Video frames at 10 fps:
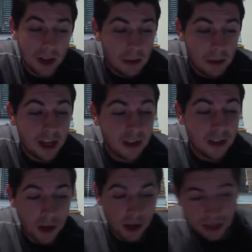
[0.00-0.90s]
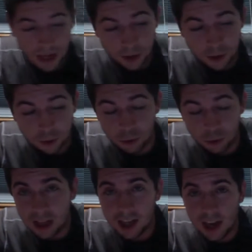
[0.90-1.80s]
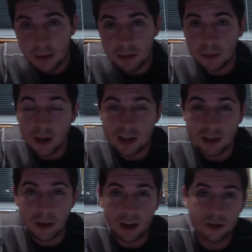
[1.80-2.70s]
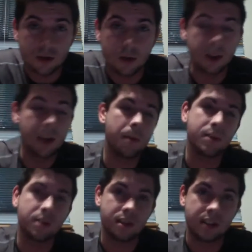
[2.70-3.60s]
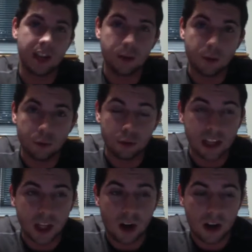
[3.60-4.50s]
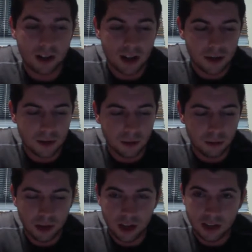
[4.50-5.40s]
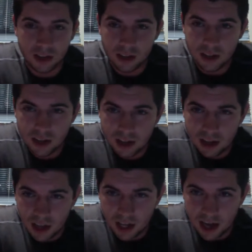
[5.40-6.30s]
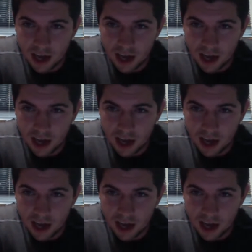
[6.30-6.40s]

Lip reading: I mean, they looked like I'm surprised the Packers scored that much because they looked really lost on certain plays. Like Aaron